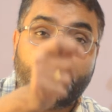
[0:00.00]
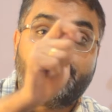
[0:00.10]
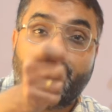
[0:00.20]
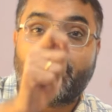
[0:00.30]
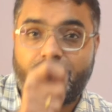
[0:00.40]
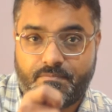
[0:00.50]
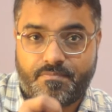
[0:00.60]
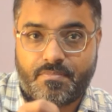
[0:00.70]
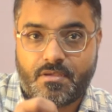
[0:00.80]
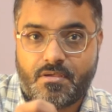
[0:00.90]
is broken.
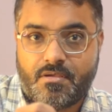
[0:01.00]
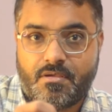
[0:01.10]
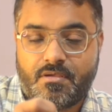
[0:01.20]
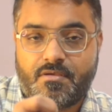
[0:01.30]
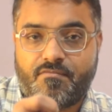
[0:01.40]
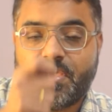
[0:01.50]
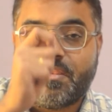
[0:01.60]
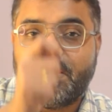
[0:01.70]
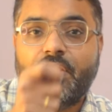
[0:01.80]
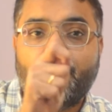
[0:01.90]
We are
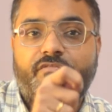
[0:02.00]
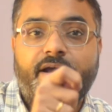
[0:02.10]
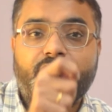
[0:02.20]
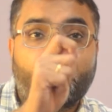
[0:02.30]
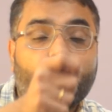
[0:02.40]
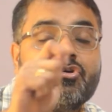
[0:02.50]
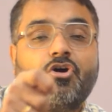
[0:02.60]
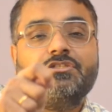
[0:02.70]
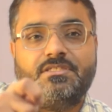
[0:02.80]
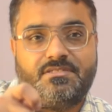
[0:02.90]
here to find the root
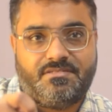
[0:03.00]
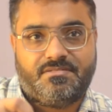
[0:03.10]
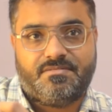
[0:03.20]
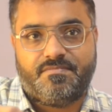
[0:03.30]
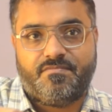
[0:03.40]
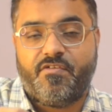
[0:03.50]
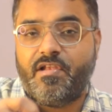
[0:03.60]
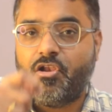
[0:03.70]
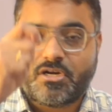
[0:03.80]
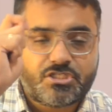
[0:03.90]
causes. We
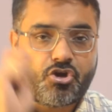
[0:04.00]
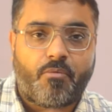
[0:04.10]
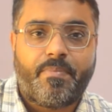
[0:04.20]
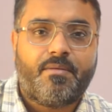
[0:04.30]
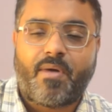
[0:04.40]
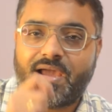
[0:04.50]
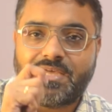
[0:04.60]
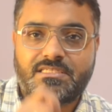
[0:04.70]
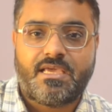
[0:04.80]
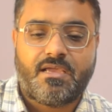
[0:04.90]
will not stop it by
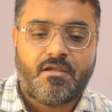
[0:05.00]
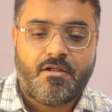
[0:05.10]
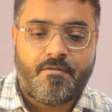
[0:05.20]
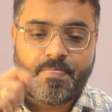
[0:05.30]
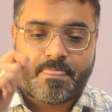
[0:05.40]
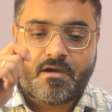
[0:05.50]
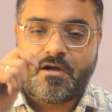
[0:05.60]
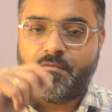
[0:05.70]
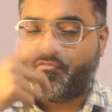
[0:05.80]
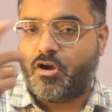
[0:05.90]
asking
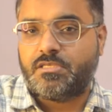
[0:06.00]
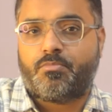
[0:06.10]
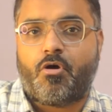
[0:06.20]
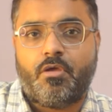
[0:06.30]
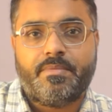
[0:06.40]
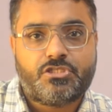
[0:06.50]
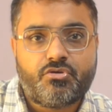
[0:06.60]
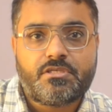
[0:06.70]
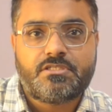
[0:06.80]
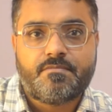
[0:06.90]
what is the problem in
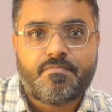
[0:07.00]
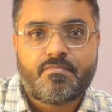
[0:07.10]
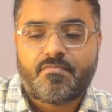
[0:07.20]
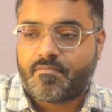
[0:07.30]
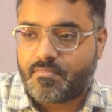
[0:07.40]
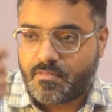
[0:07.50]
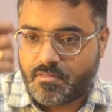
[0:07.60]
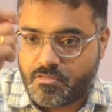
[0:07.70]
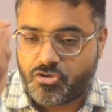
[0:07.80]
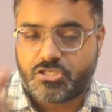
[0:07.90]
switch.
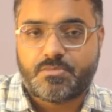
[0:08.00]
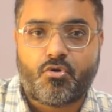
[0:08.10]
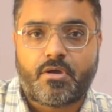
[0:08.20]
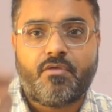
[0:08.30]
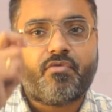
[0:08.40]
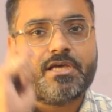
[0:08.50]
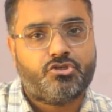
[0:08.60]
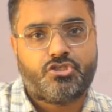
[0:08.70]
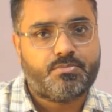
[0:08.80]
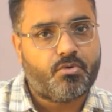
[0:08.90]
Switch is broken, why
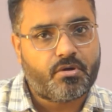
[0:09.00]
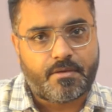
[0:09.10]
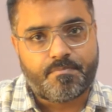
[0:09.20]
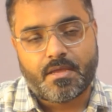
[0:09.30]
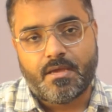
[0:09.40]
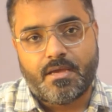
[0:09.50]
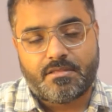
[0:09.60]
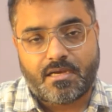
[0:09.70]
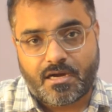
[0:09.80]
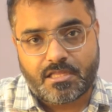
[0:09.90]
switch is broken?
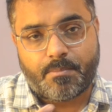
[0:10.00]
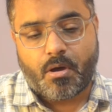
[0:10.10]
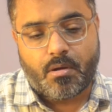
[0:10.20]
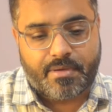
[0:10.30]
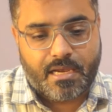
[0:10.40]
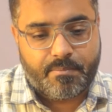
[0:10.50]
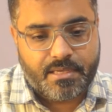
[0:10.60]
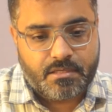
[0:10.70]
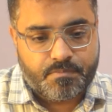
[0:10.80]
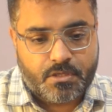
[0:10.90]
Then another problem can
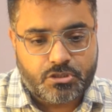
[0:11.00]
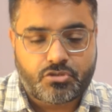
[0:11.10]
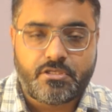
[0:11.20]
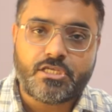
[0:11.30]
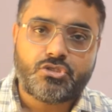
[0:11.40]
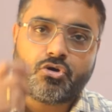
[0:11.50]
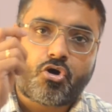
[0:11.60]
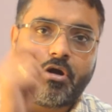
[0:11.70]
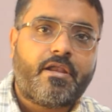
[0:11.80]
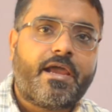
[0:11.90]
be there is no
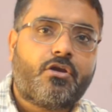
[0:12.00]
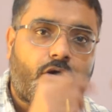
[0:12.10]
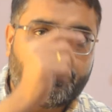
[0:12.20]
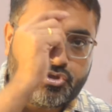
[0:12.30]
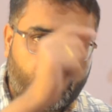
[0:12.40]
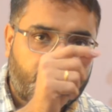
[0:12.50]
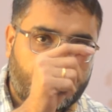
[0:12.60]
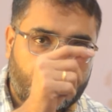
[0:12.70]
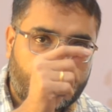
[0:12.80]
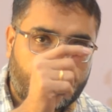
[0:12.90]
contact of switch